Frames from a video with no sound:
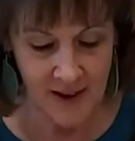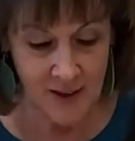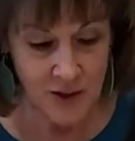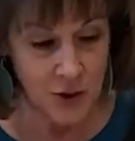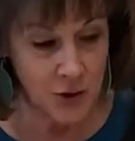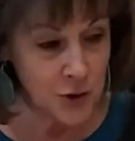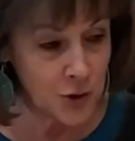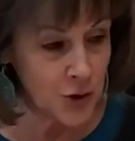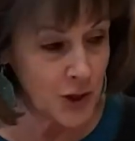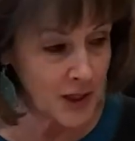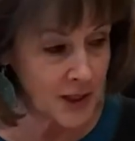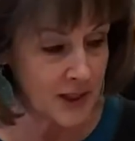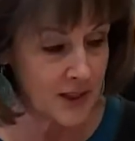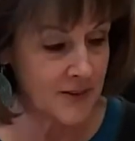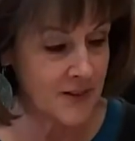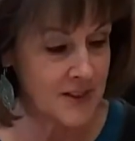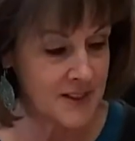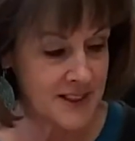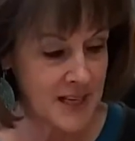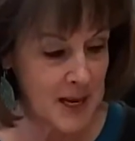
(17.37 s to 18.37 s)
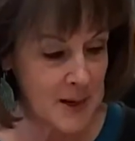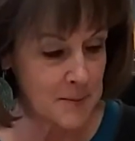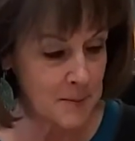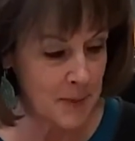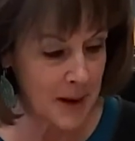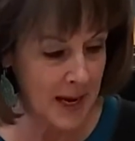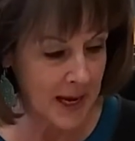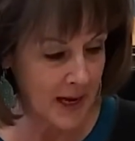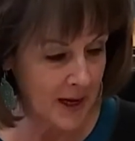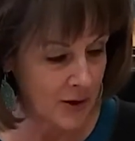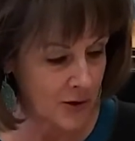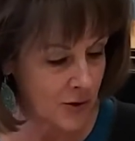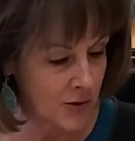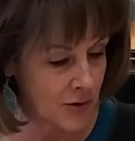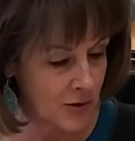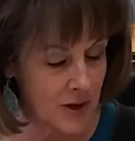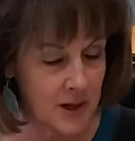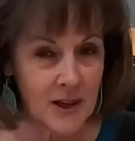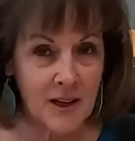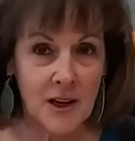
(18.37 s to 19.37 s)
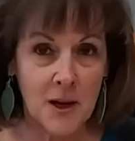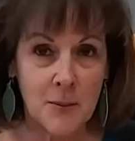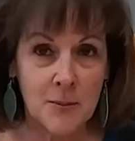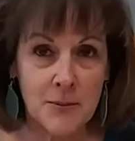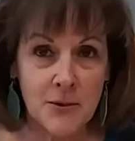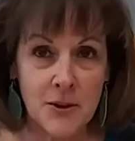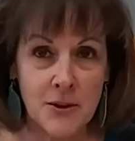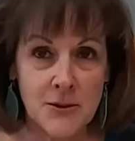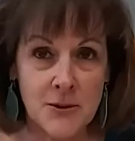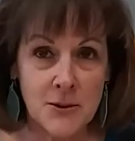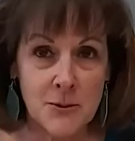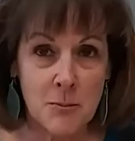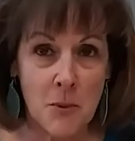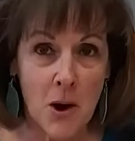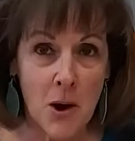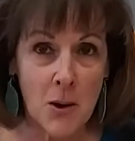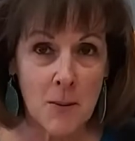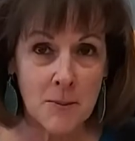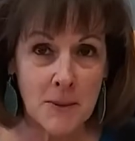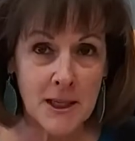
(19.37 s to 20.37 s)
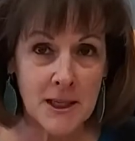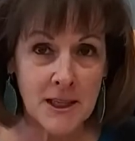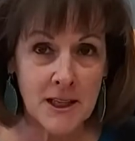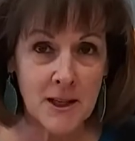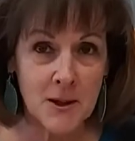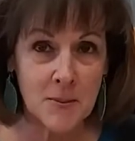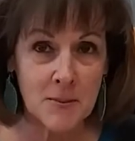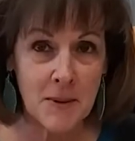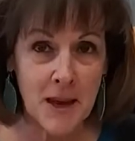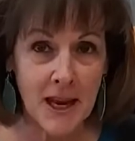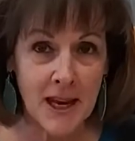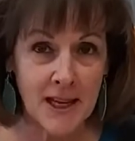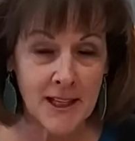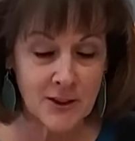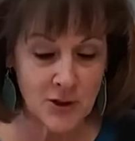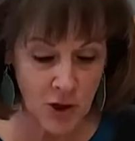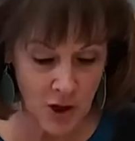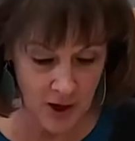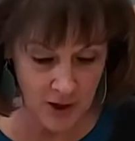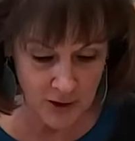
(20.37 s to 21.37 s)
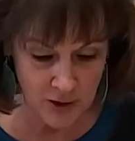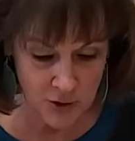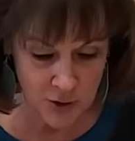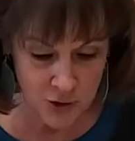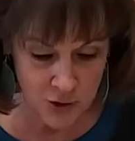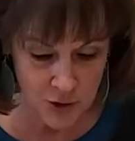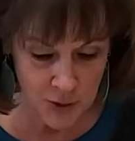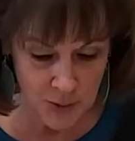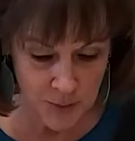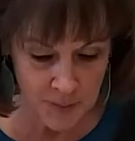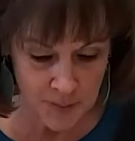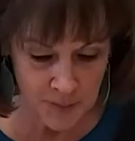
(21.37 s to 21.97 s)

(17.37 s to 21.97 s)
You can get the same pattern. It comes in small, medium, and large.